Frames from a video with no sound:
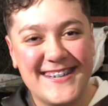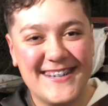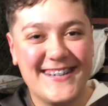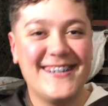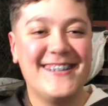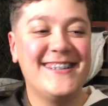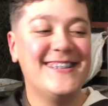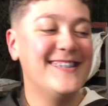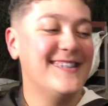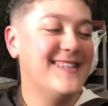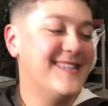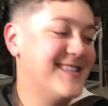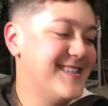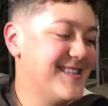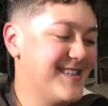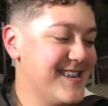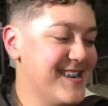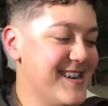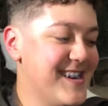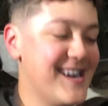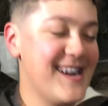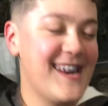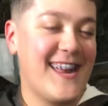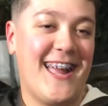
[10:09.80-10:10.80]
and what do you
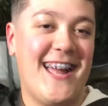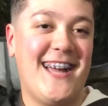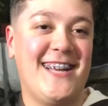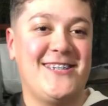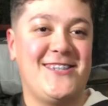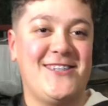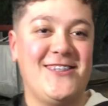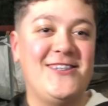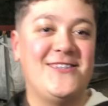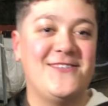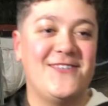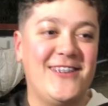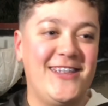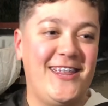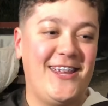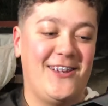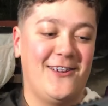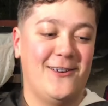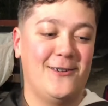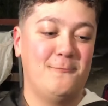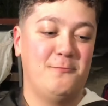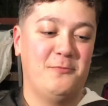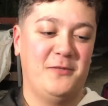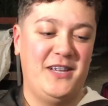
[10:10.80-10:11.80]
reckon? Yes, she's really
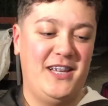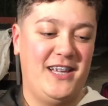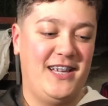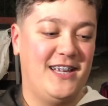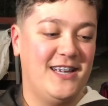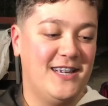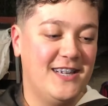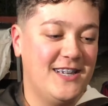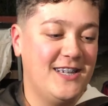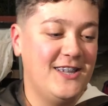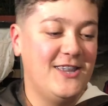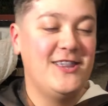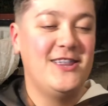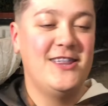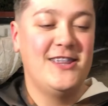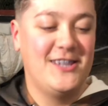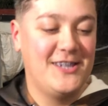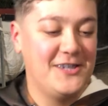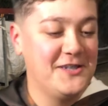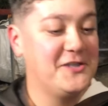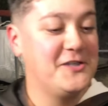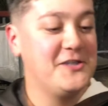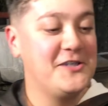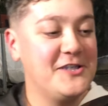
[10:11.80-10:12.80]
good, pretty
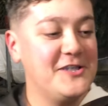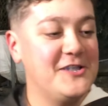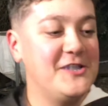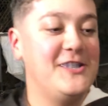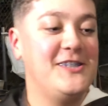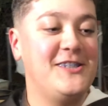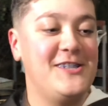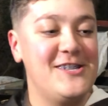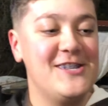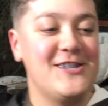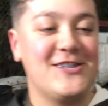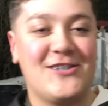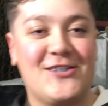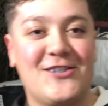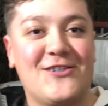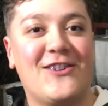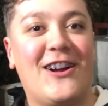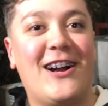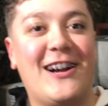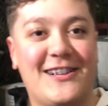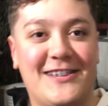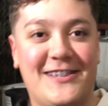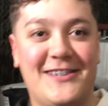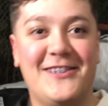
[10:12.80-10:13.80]

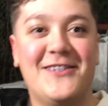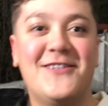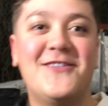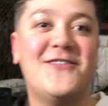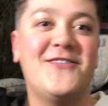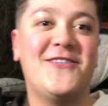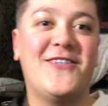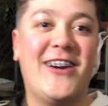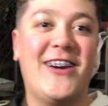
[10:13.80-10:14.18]
destructive.